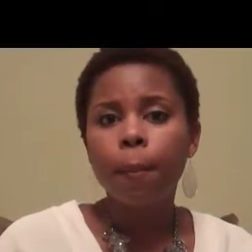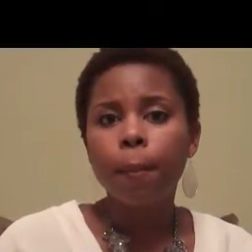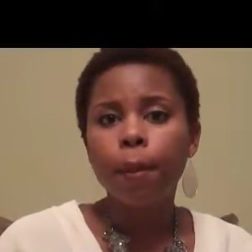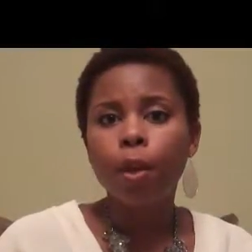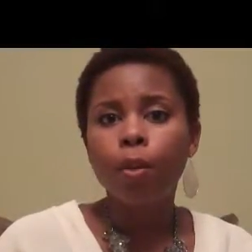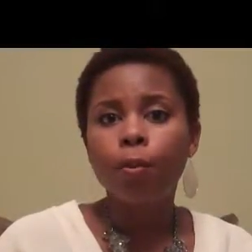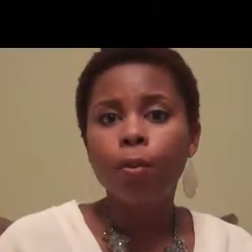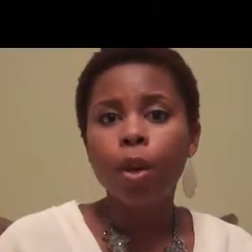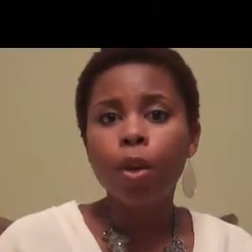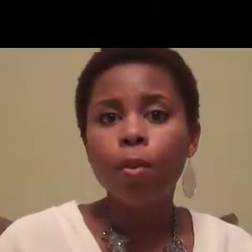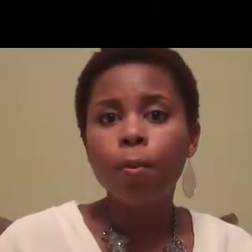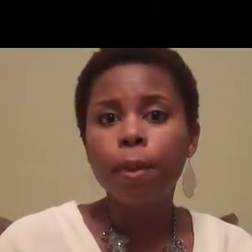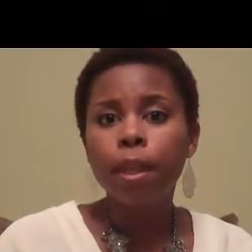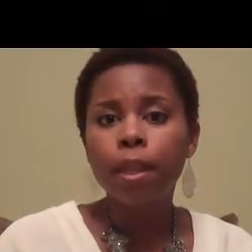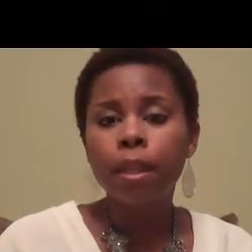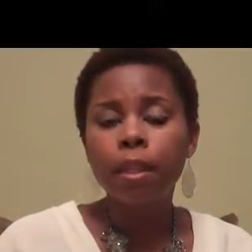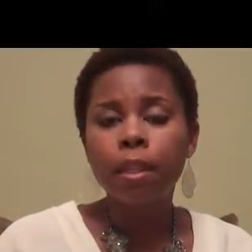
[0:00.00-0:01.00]

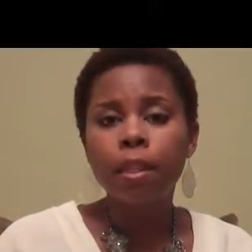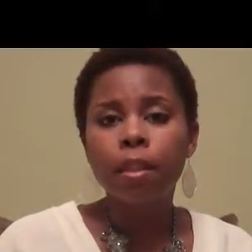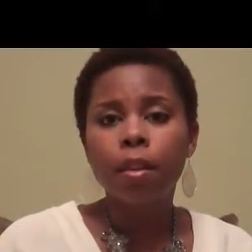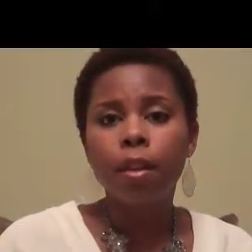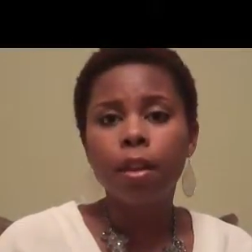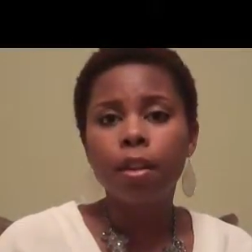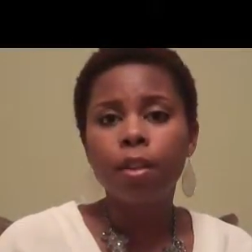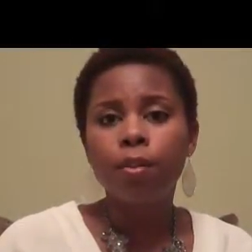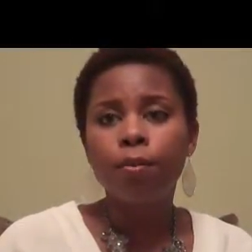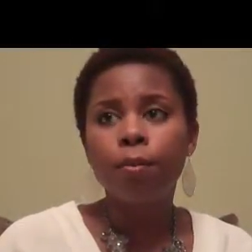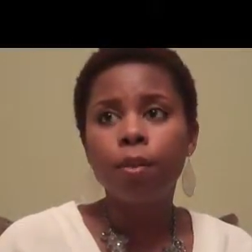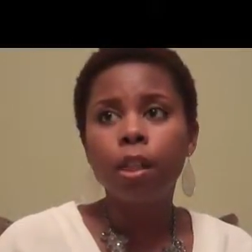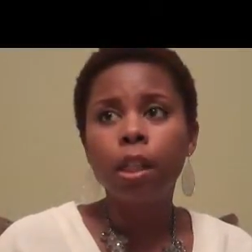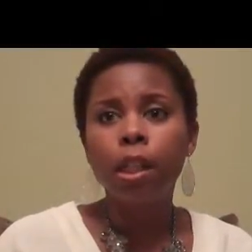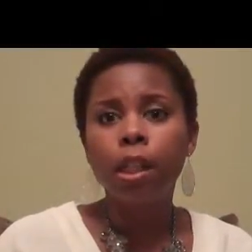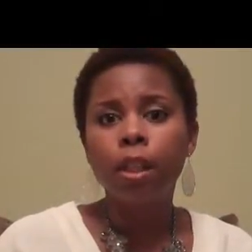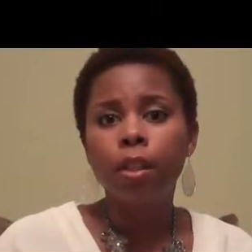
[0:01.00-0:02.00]
Aerobics is
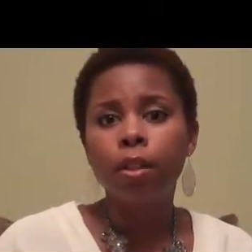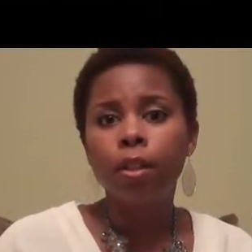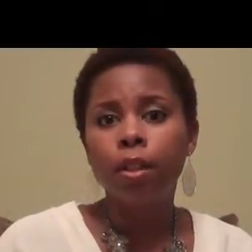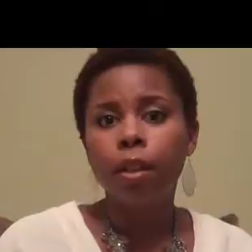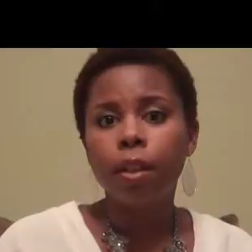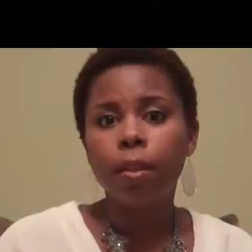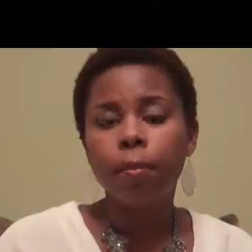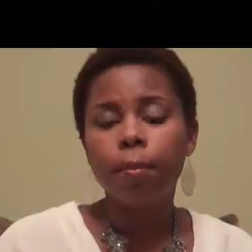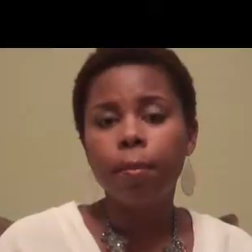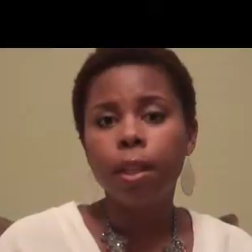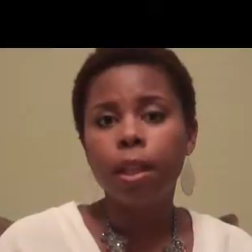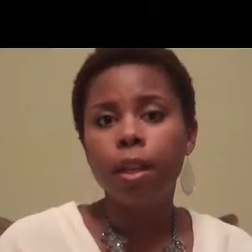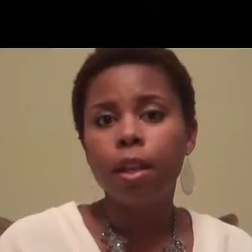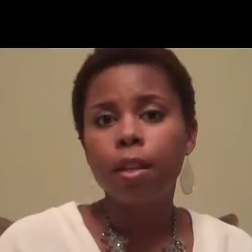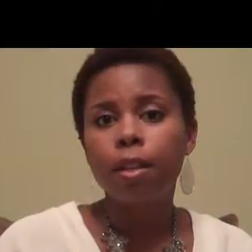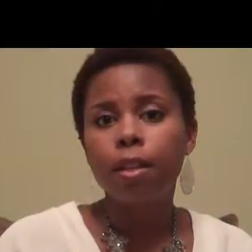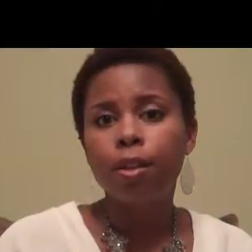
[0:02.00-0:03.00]
really good
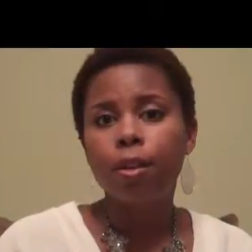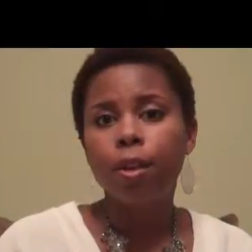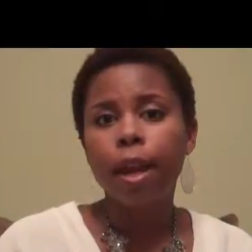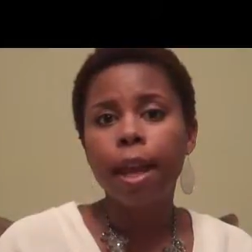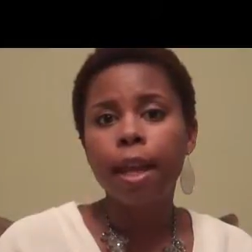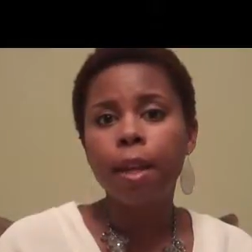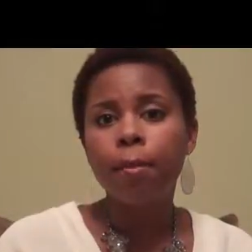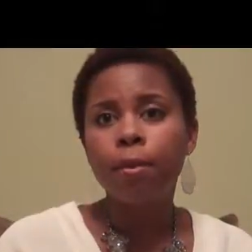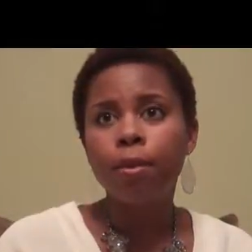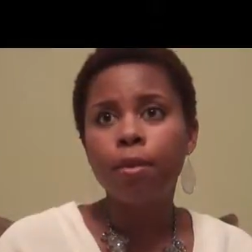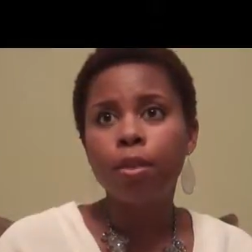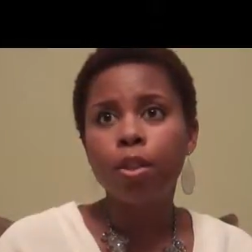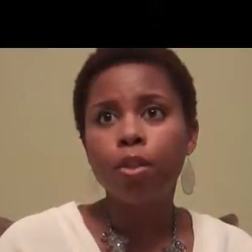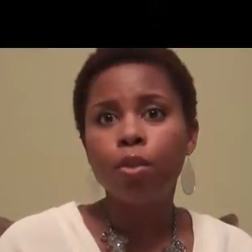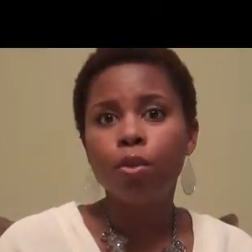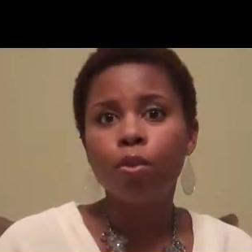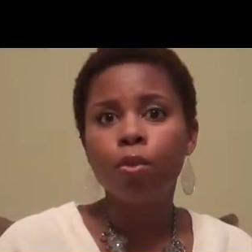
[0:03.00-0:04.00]
because you're able
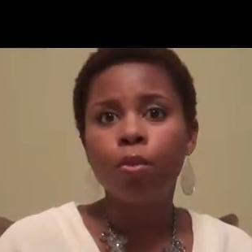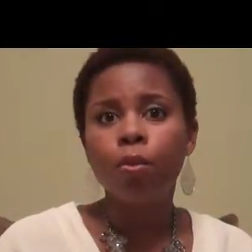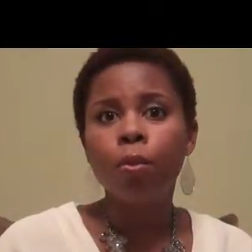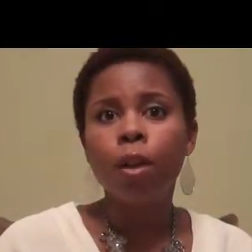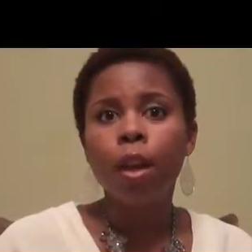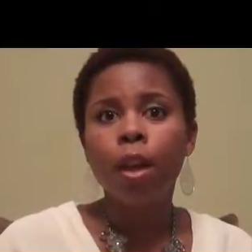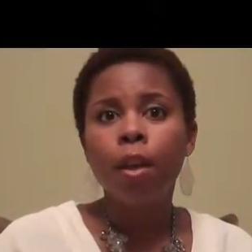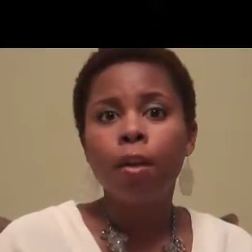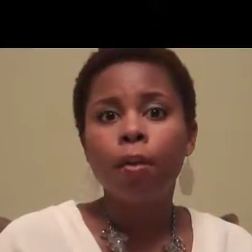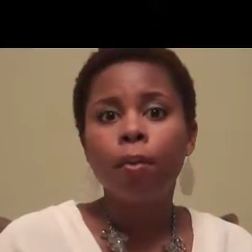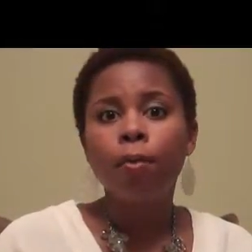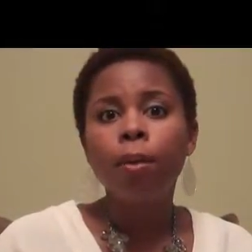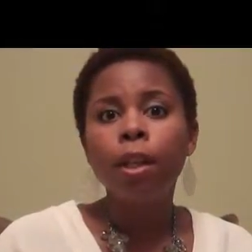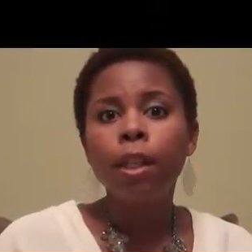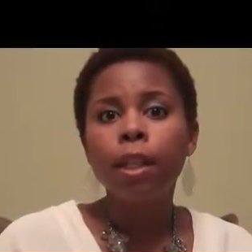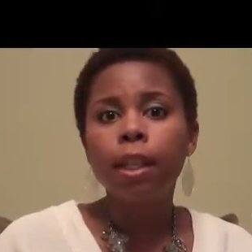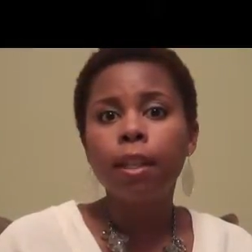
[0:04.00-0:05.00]
to
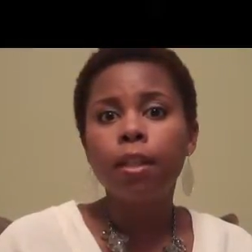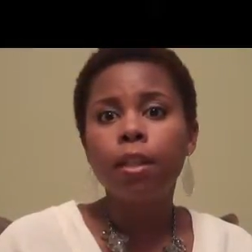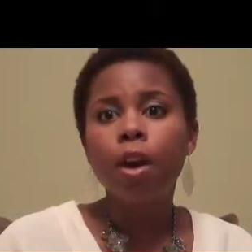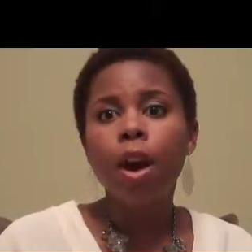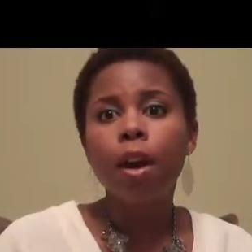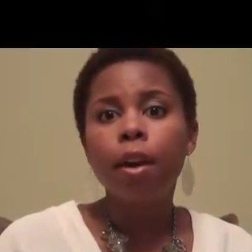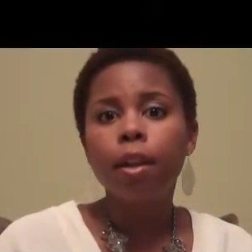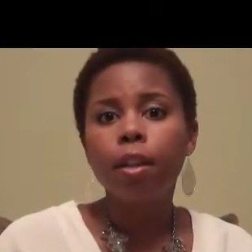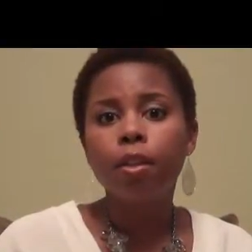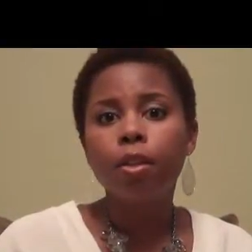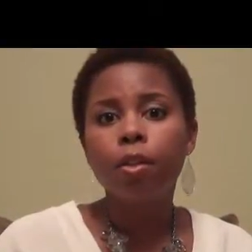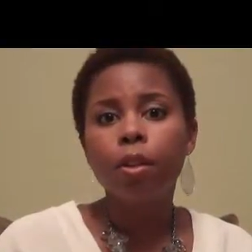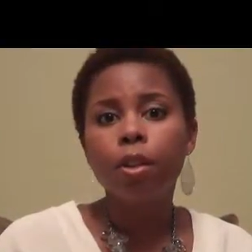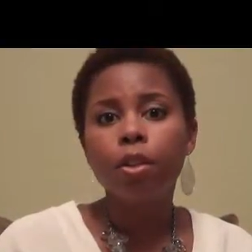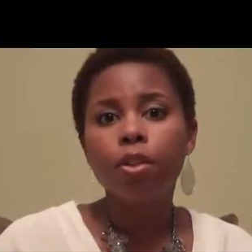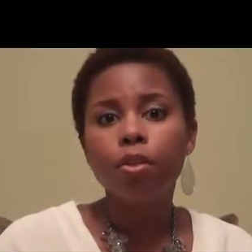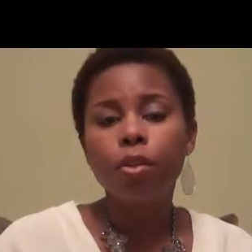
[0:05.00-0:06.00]
really target your
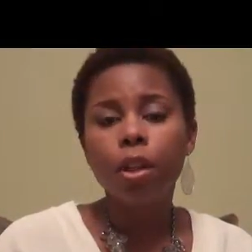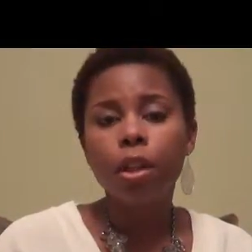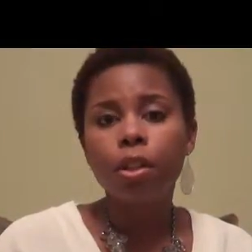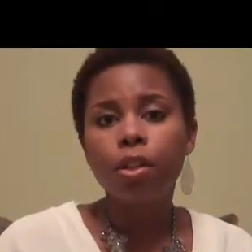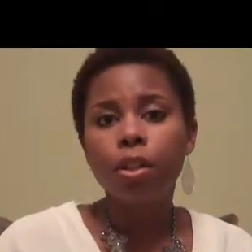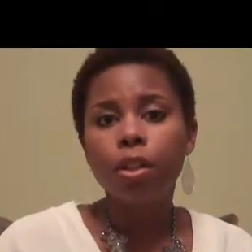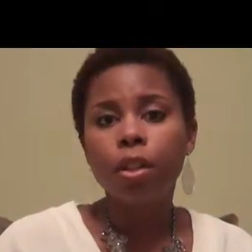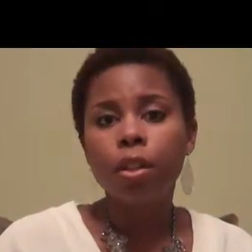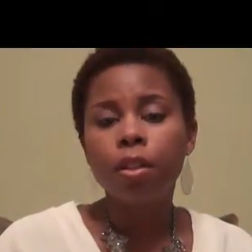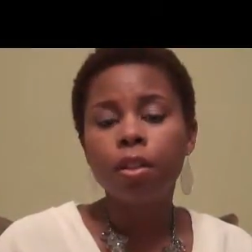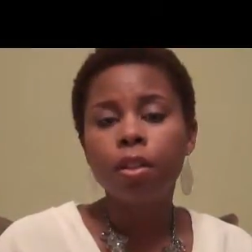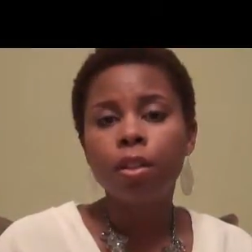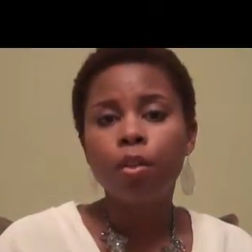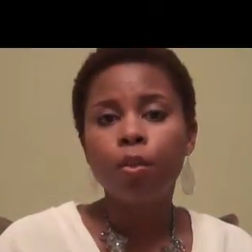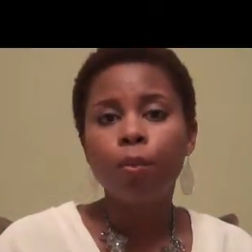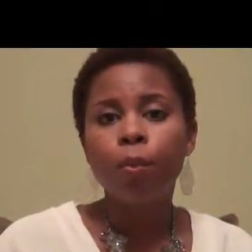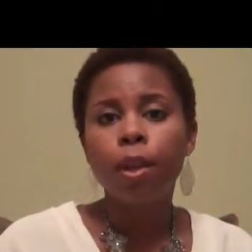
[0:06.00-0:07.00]
instruction
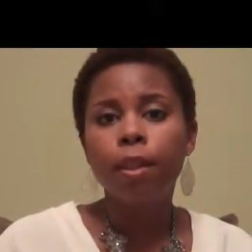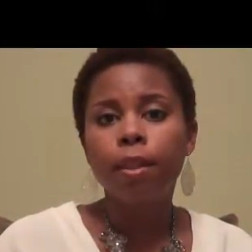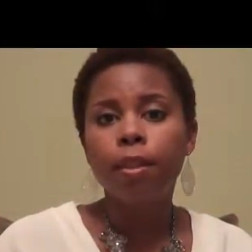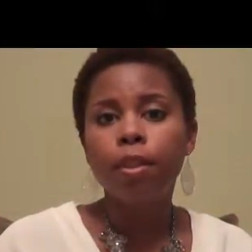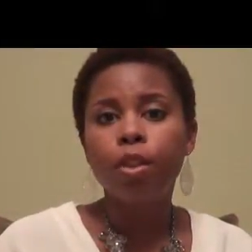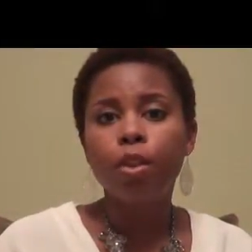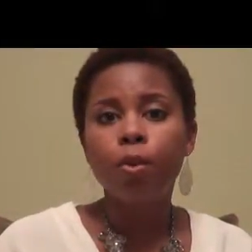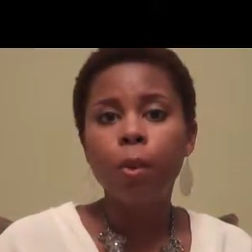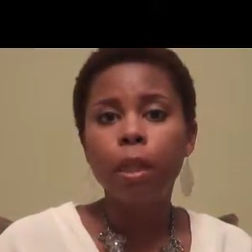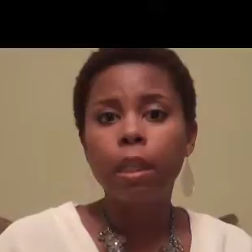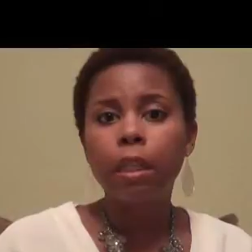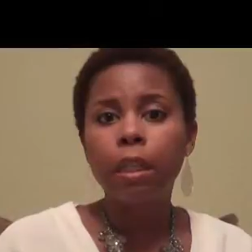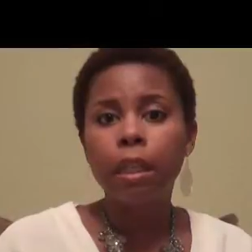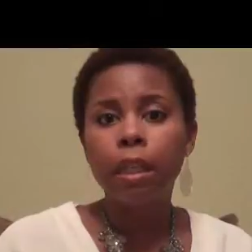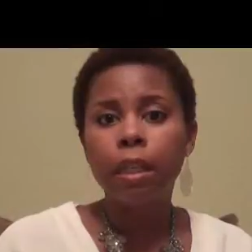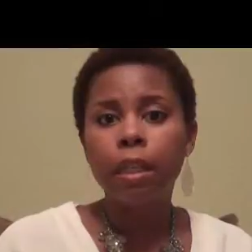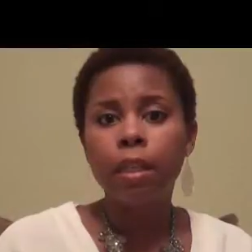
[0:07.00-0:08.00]
to what the student
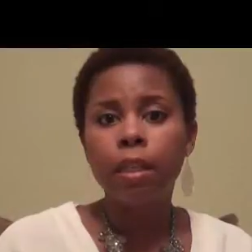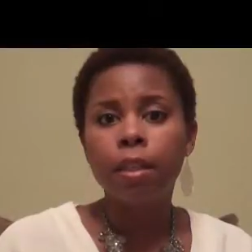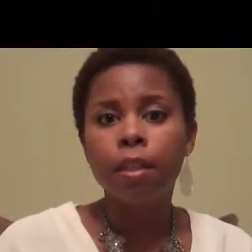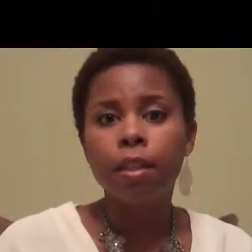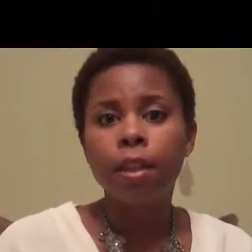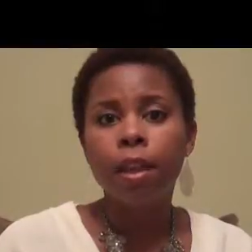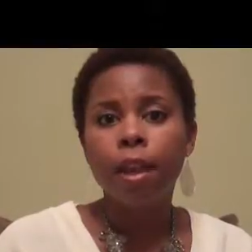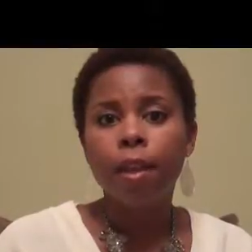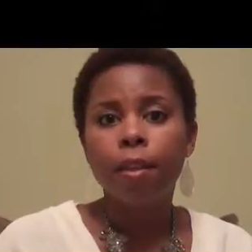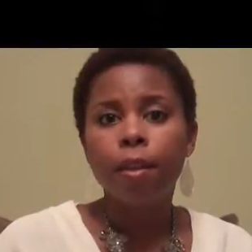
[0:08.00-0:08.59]
needs.